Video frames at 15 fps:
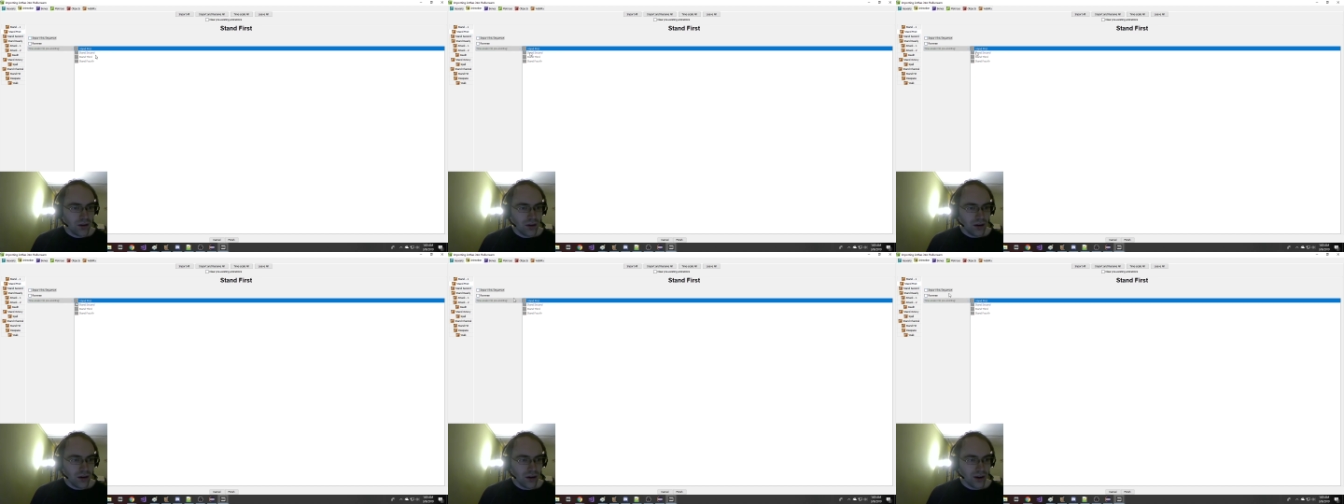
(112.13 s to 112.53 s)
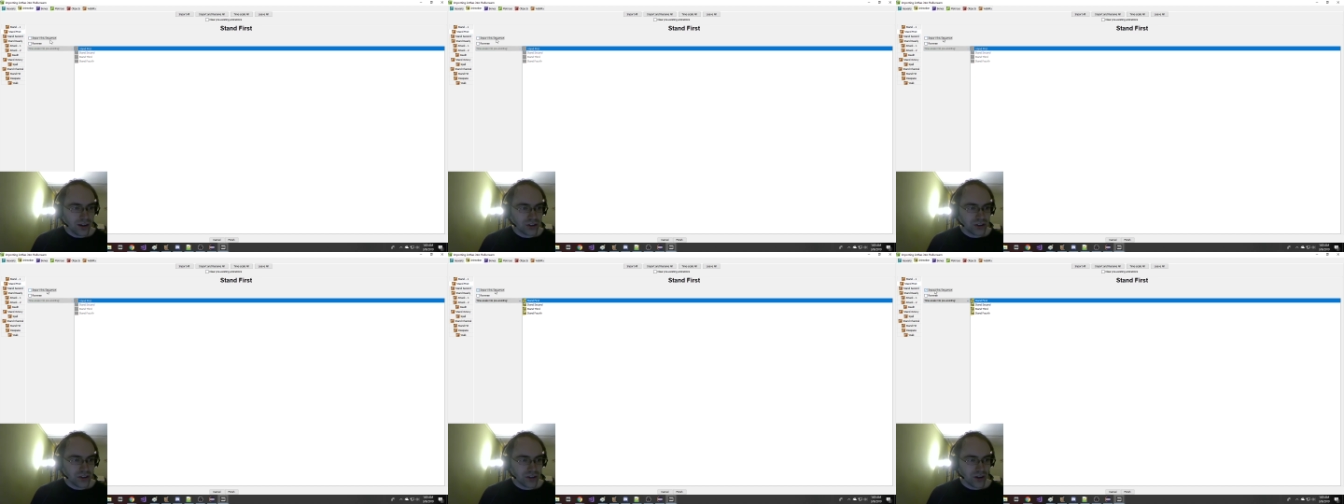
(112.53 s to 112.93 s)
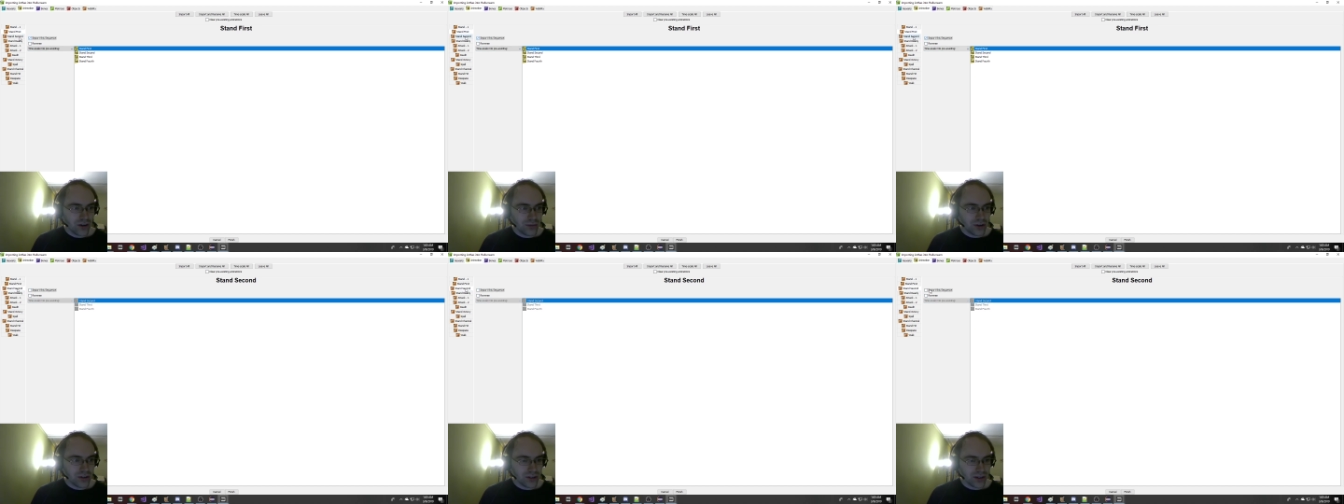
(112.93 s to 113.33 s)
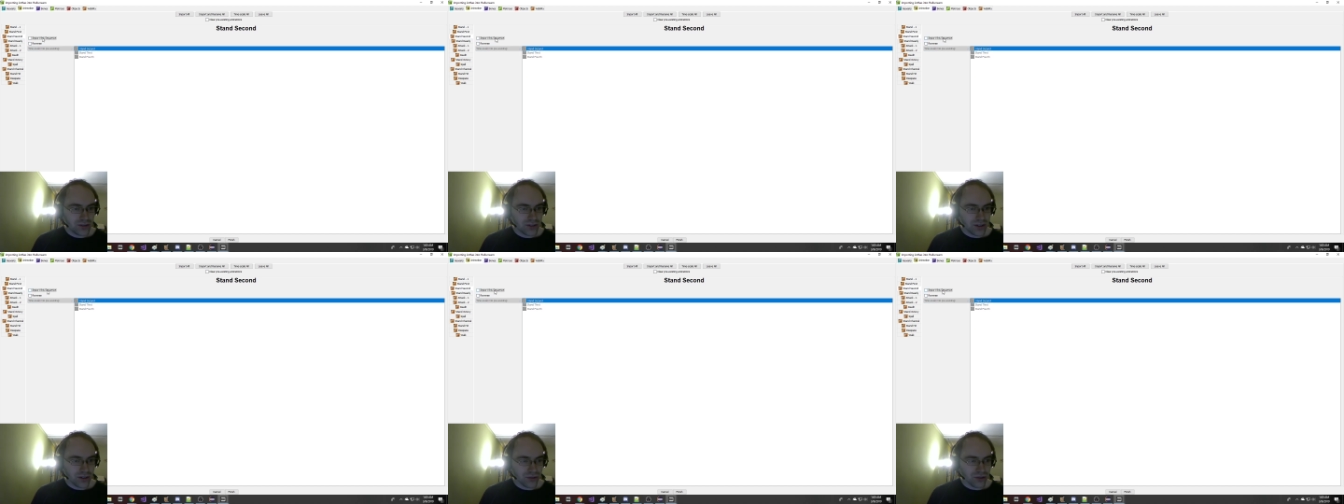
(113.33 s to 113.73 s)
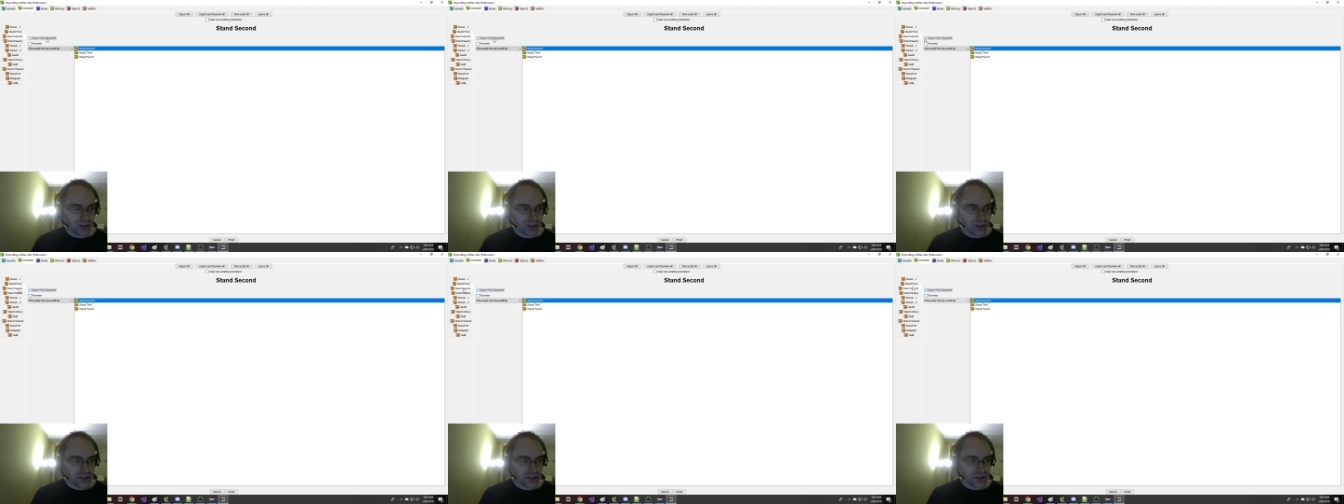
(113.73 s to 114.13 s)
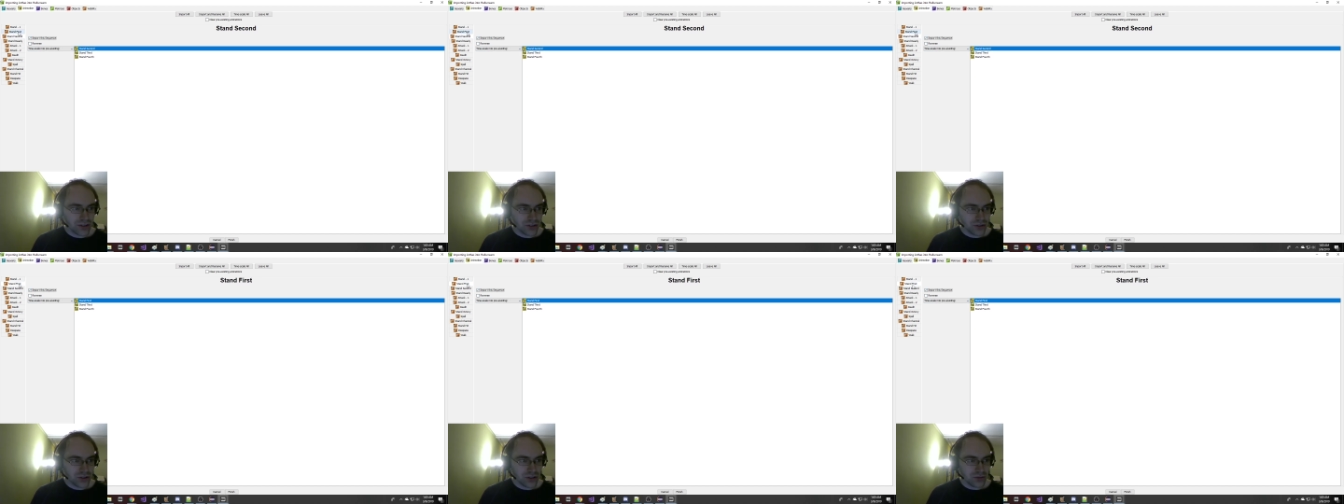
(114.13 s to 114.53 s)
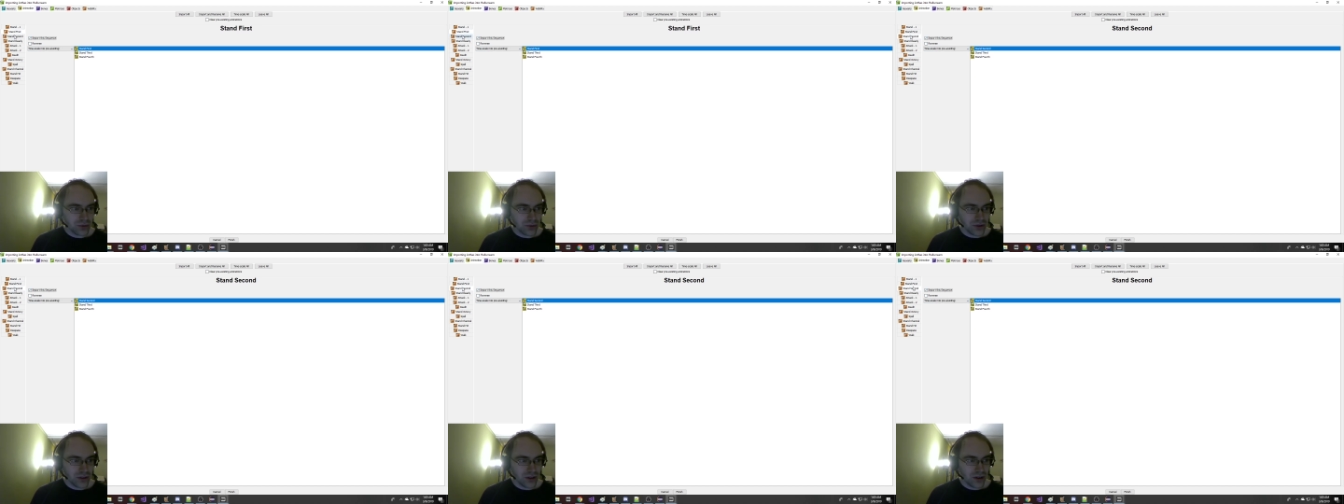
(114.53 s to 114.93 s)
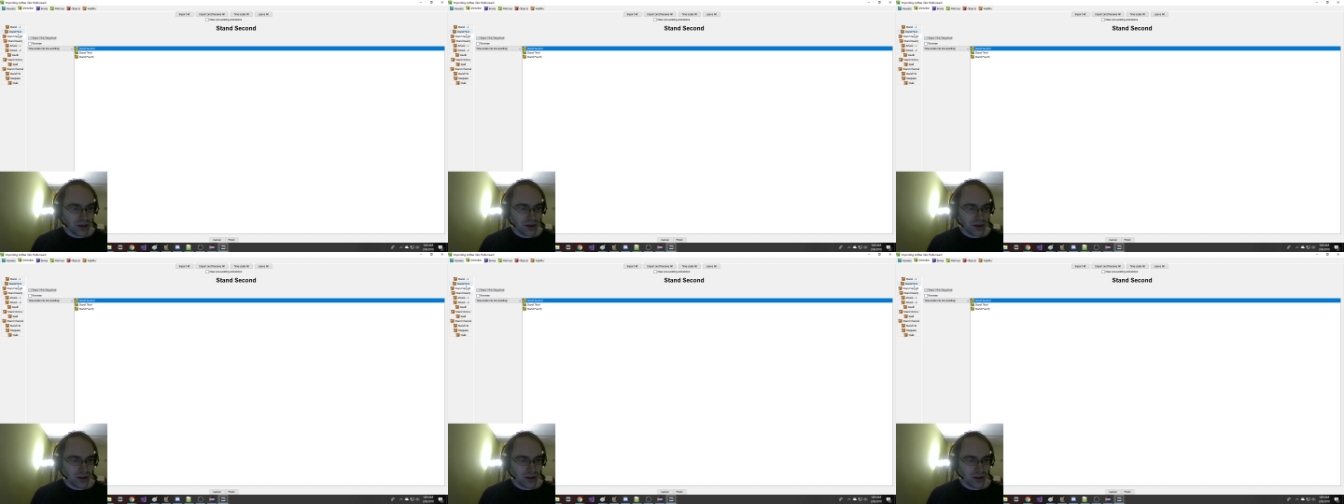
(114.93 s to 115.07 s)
Oh, actually, Grom does have stand first. That's an interesting point.